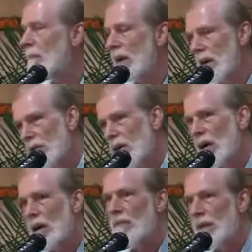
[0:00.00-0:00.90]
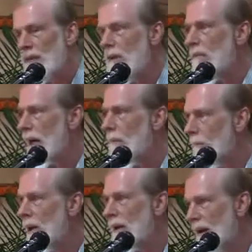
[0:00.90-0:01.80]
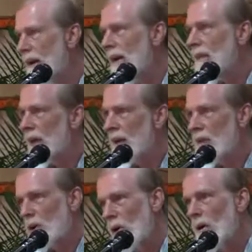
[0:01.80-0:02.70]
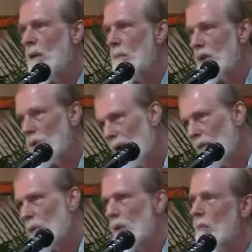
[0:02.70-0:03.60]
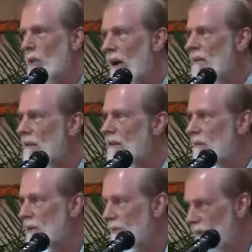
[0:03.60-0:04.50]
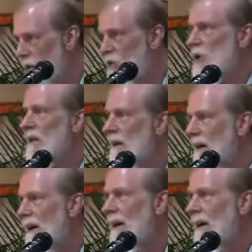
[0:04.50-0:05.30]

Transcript: because all of this development that has occurred in between through the process of diffusion